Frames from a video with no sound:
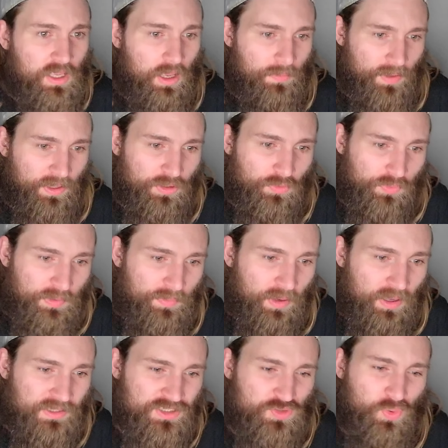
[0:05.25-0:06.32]
Amanda
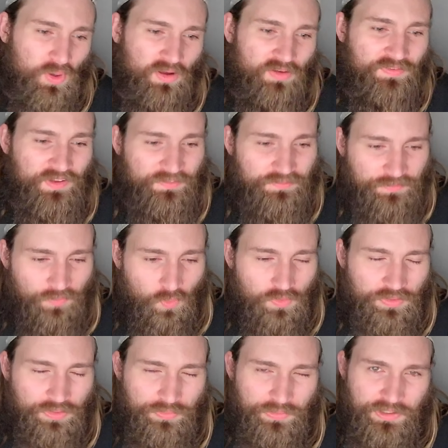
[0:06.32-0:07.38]
Ribas,
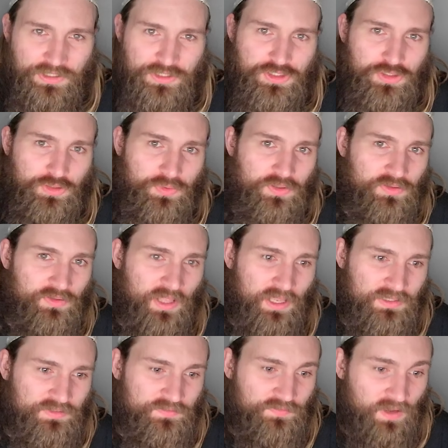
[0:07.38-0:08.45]
12-4, 3-2 in her
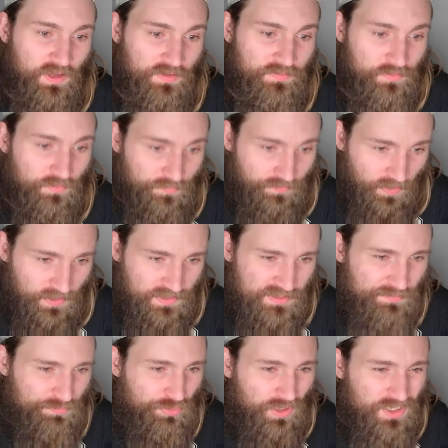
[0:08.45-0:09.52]
last five fights,
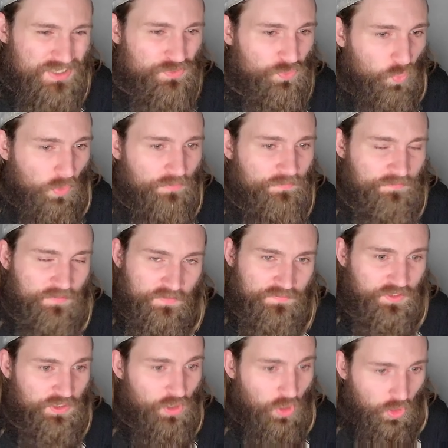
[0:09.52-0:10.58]
plus
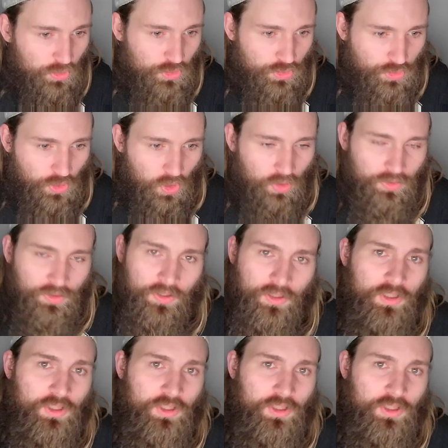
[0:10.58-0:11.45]
150 underdog,